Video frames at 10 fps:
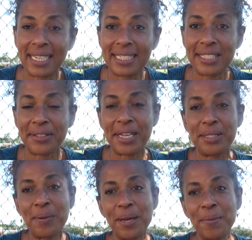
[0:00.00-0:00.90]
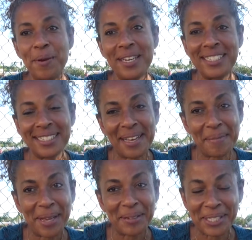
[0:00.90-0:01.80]
And so that's why I wanted to
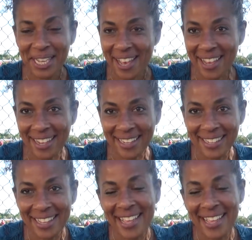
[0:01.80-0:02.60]
come outside